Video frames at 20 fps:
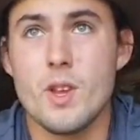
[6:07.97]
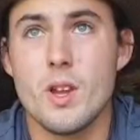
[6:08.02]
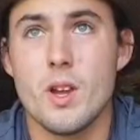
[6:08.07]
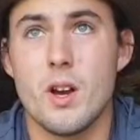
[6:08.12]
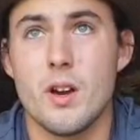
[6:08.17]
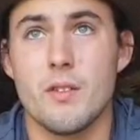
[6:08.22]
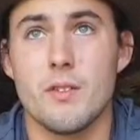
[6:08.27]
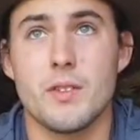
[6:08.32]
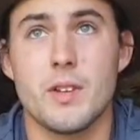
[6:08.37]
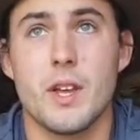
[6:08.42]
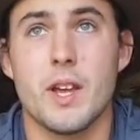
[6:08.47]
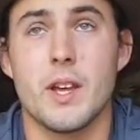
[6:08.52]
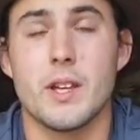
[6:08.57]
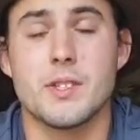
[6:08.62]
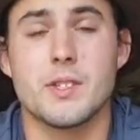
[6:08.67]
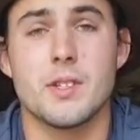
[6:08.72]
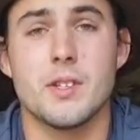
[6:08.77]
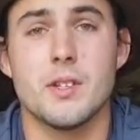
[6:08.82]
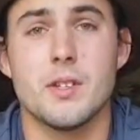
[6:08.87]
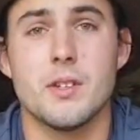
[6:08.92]
Oh yeah,
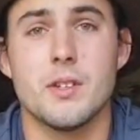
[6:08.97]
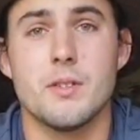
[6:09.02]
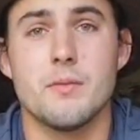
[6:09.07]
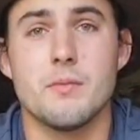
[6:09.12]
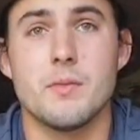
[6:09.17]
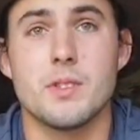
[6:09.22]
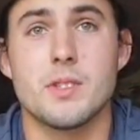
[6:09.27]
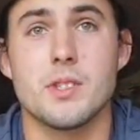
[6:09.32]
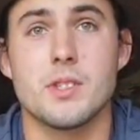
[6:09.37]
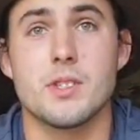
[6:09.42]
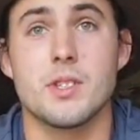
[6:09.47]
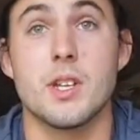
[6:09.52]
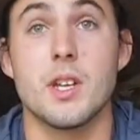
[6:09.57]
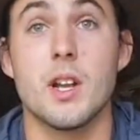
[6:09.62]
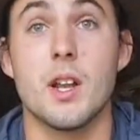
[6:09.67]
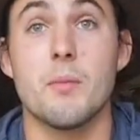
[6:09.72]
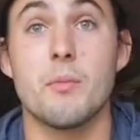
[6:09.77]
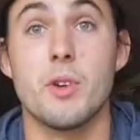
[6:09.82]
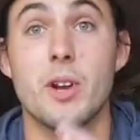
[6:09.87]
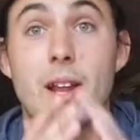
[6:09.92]
it's a skill
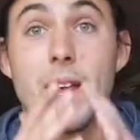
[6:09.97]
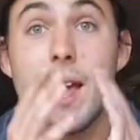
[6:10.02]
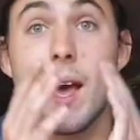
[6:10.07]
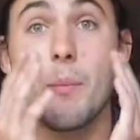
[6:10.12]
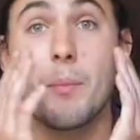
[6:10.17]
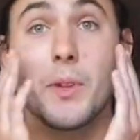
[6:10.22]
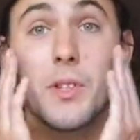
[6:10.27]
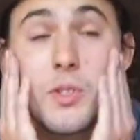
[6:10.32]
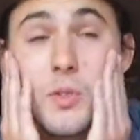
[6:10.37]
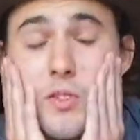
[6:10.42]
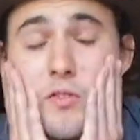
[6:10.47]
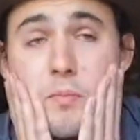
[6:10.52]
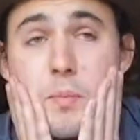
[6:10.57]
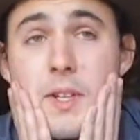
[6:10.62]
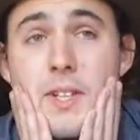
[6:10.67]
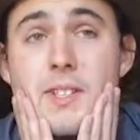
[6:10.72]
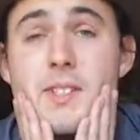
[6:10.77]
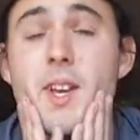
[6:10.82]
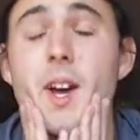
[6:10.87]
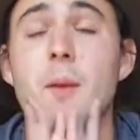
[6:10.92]
I'm really happy to have
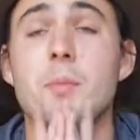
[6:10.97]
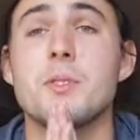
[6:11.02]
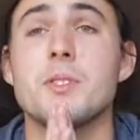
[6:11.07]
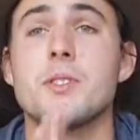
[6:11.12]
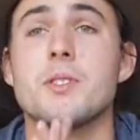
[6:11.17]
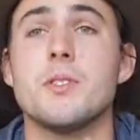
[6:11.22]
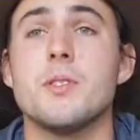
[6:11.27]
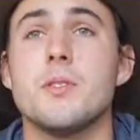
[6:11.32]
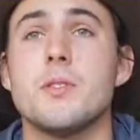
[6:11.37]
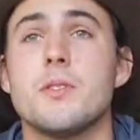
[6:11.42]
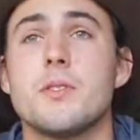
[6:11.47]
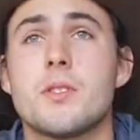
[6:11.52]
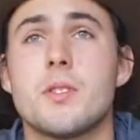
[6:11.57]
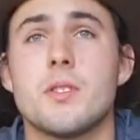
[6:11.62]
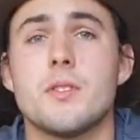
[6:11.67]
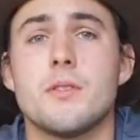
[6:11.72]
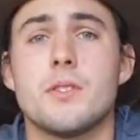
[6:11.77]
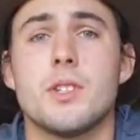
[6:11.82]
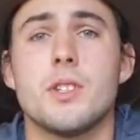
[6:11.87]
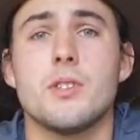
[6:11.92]
picked up and to
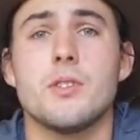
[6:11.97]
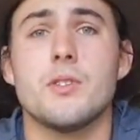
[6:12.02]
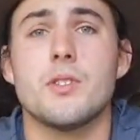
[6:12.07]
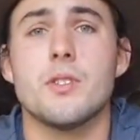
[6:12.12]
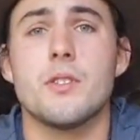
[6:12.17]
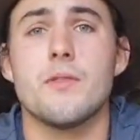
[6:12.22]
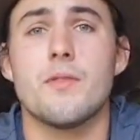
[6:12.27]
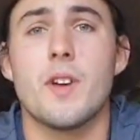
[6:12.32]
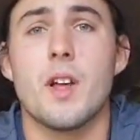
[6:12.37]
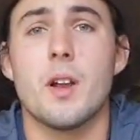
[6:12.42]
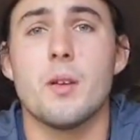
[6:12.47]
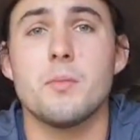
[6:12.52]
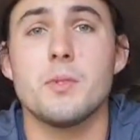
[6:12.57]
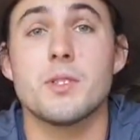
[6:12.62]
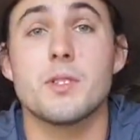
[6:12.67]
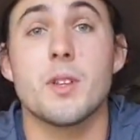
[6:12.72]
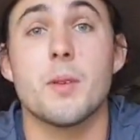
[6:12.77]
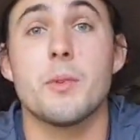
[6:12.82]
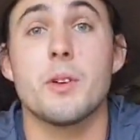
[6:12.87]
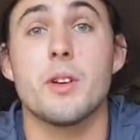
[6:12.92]
continue to develop. It's
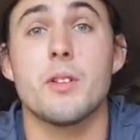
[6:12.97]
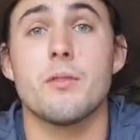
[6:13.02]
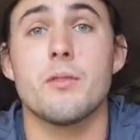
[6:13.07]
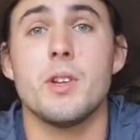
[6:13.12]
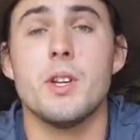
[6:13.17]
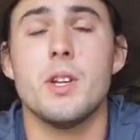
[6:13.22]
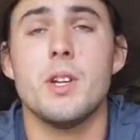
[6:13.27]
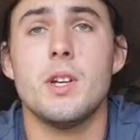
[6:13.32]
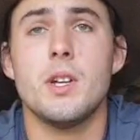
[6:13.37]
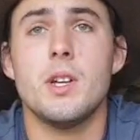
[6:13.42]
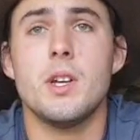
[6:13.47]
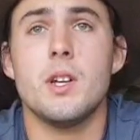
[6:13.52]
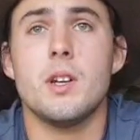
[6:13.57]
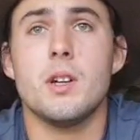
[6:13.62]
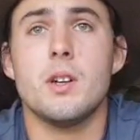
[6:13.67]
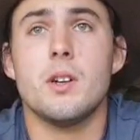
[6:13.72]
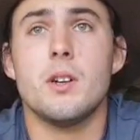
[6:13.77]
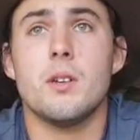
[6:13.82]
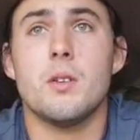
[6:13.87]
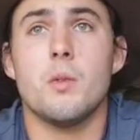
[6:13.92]
something
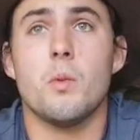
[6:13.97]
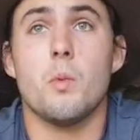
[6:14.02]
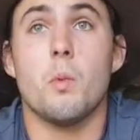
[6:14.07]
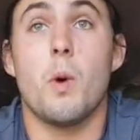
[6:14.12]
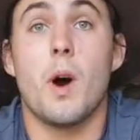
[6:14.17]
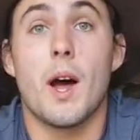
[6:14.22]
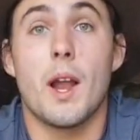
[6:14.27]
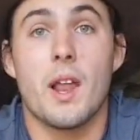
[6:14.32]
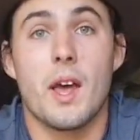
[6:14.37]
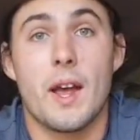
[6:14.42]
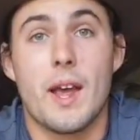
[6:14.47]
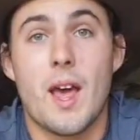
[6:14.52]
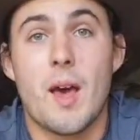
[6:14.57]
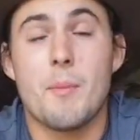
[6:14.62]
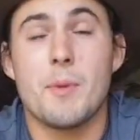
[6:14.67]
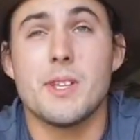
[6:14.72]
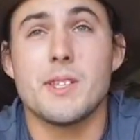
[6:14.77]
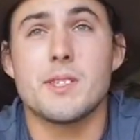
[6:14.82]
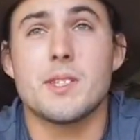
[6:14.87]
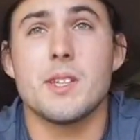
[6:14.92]
while I am
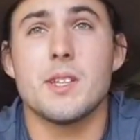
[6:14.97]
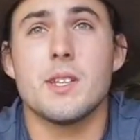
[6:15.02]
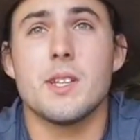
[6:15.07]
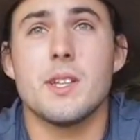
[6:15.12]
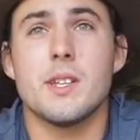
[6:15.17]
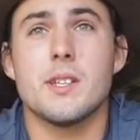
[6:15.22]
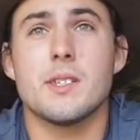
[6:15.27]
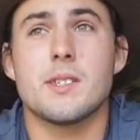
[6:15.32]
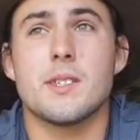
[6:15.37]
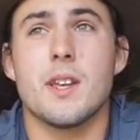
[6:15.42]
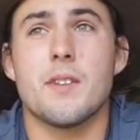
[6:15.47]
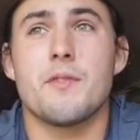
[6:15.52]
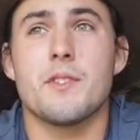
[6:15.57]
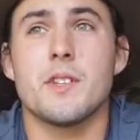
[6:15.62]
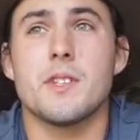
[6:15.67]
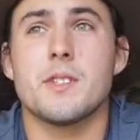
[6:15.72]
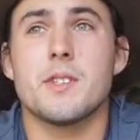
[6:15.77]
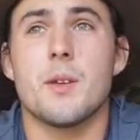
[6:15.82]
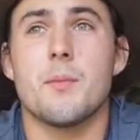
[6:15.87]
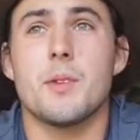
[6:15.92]
in Sydney, it's
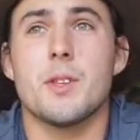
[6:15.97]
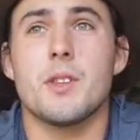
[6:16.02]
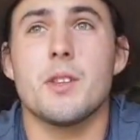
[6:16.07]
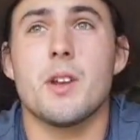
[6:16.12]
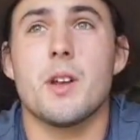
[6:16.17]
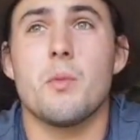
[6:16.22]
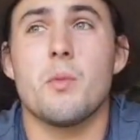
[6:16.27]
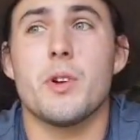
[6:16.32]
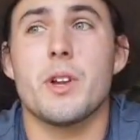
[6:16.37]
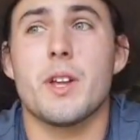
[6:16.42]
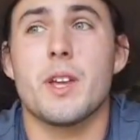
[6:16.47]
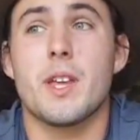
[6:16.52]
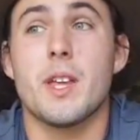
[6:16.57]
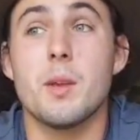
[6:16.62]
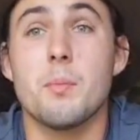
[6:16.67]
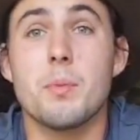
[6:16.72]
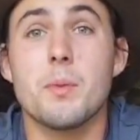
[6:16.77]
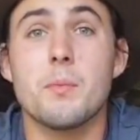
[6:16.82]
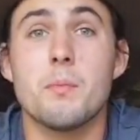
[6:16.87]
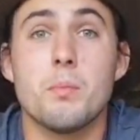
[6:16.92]
definitely something that I want to
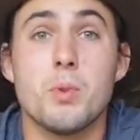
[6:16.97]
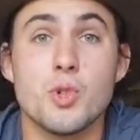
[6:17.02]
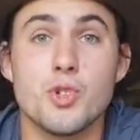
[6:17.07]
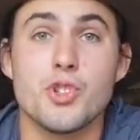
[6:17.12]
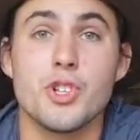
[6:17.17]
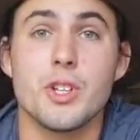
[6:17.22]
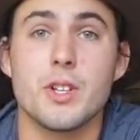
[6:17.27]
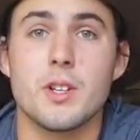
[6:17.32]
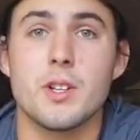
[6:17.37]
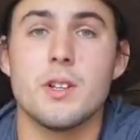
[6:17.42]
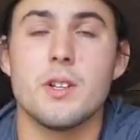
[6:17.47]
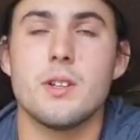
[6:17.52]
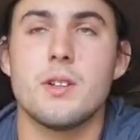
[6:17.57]
keep pushing,